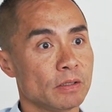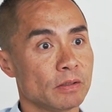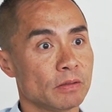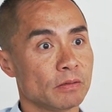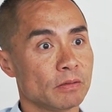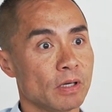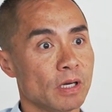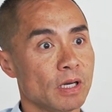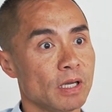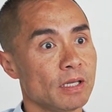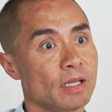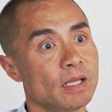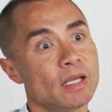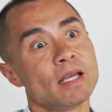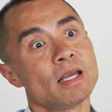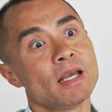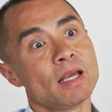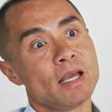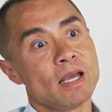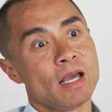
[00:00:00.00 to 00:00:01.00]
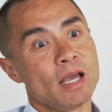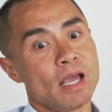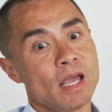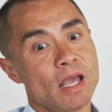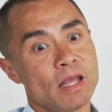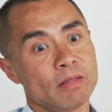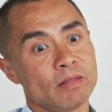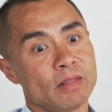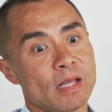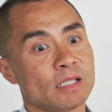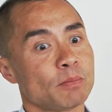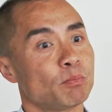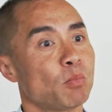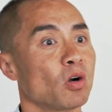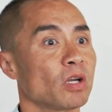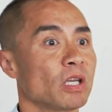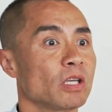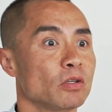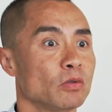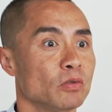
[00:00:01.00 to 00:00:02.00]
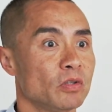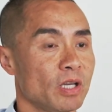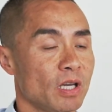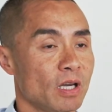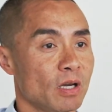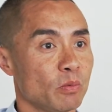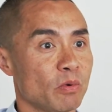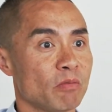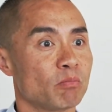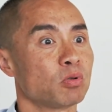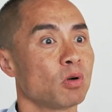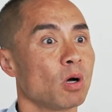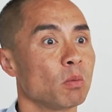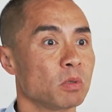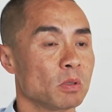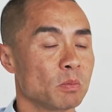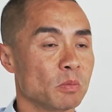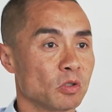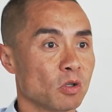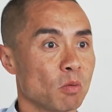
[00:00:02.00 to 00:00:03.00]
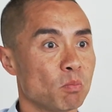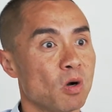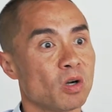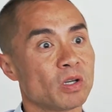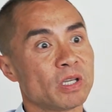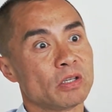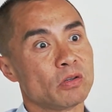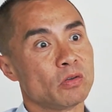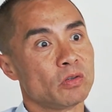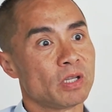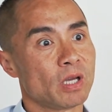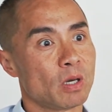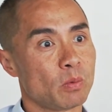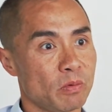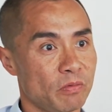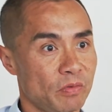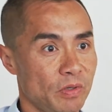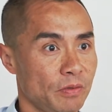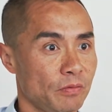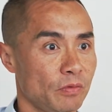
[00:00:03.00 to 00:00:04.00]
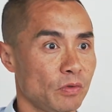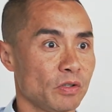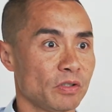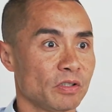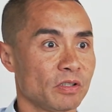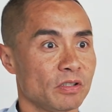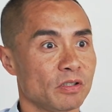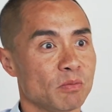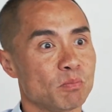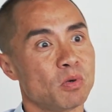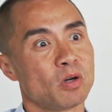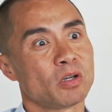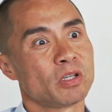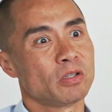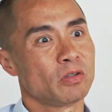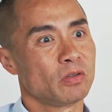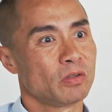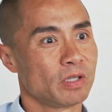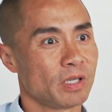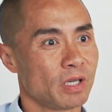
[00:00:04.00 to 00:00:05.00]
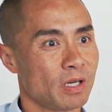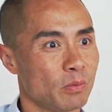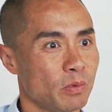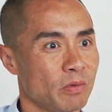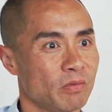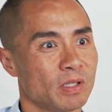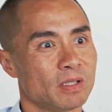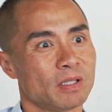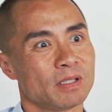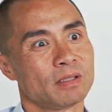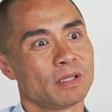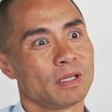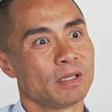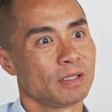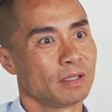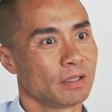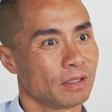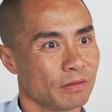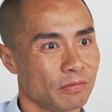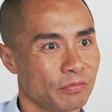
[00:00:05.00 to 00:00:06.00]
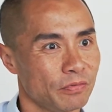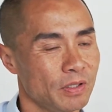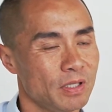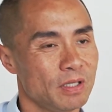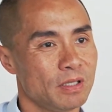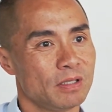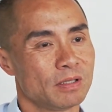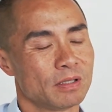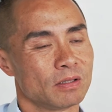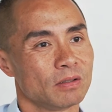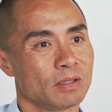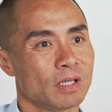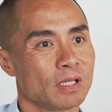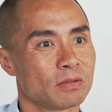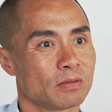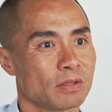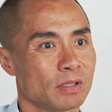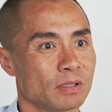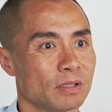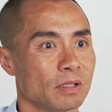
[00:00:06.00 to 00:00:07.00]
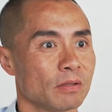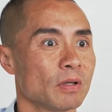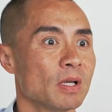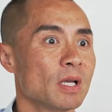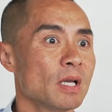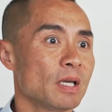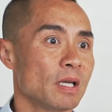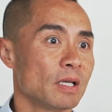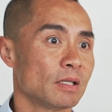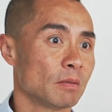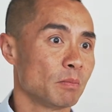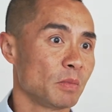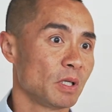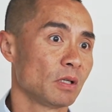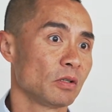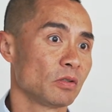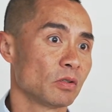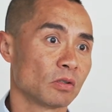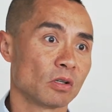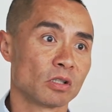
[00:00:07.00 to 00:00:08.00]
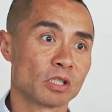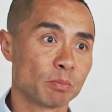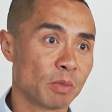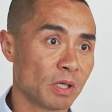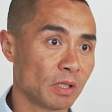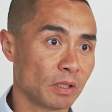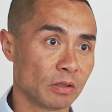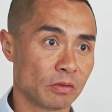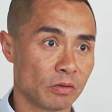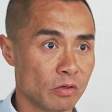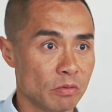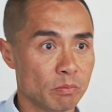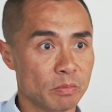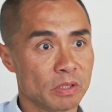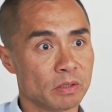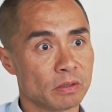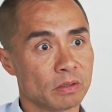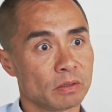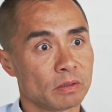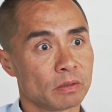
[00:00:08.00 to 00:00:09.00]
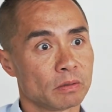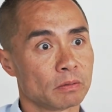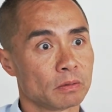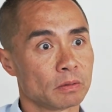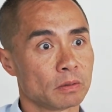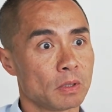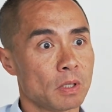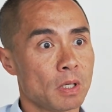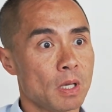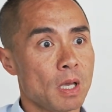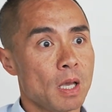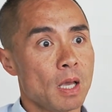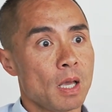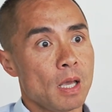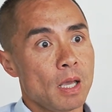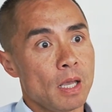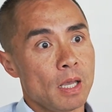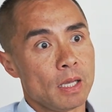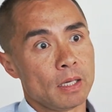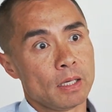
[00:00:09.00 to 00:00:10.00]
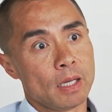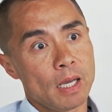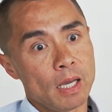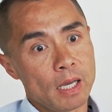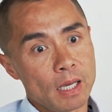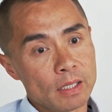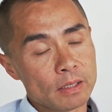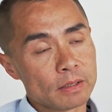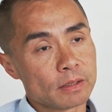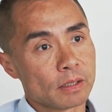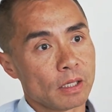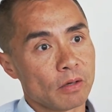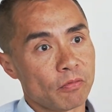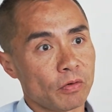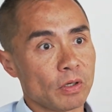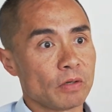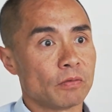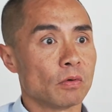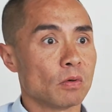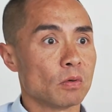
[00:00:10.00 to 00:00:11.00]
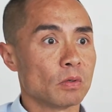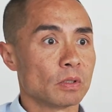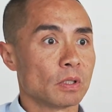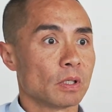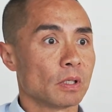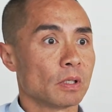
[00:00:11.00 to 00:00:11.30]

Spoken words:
right? and that's bogging you down with problems, or bogging you down with invoices, and bogging you down with understanding our fees and all that sort of stuff, is the minute you're not spending your own business. And as a freight forwarder,